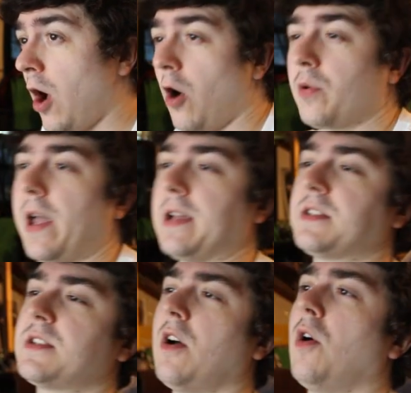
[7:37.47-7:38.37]
Okay,
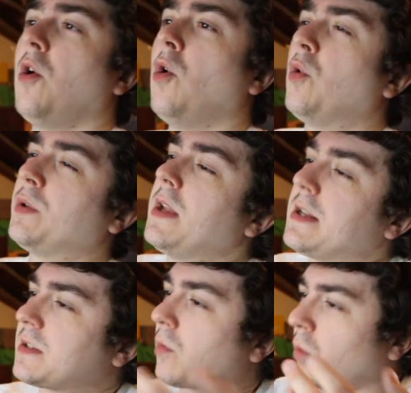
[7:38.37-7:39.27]
so
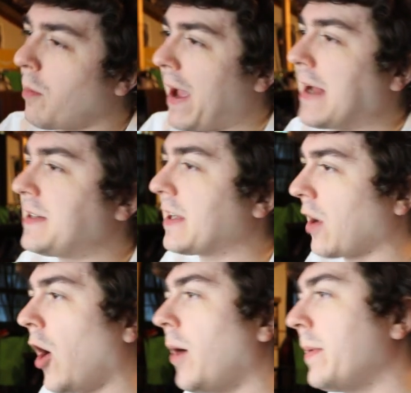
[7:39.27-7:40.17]
it's a romantic
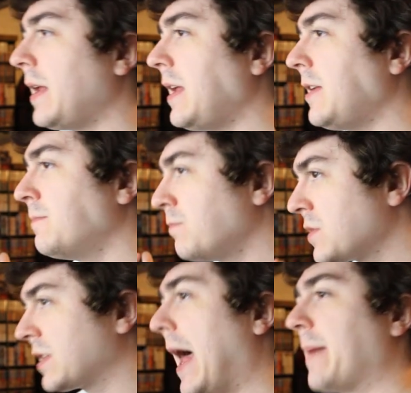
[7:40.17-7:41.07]
comedy,
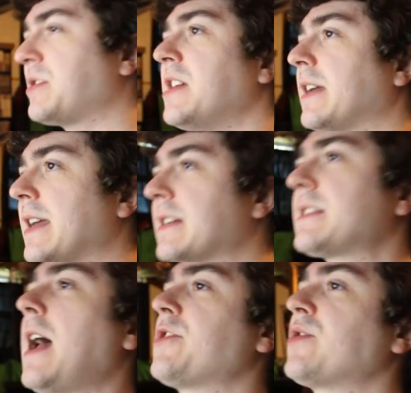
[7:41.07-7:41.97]
slapstick,
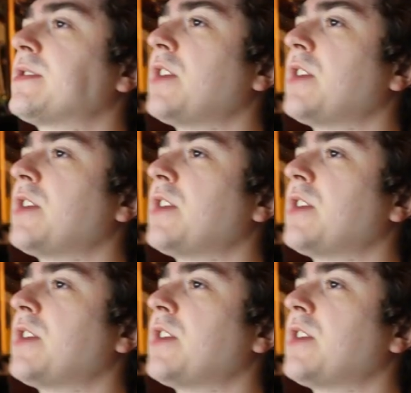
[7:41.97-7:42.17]
etc.